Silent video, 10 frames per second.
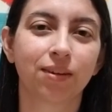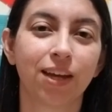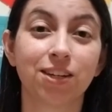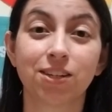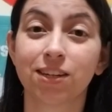
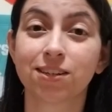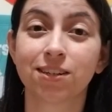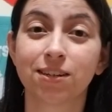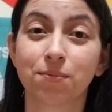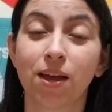Catch you next
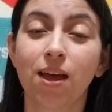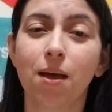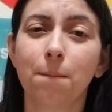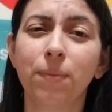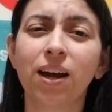time.
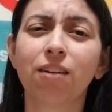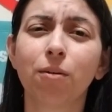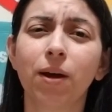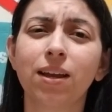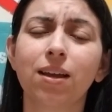Bye,
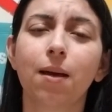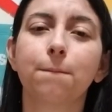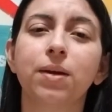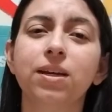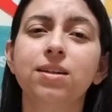everybody.
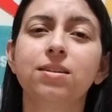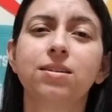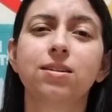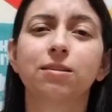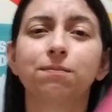
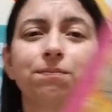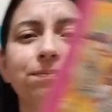Peace.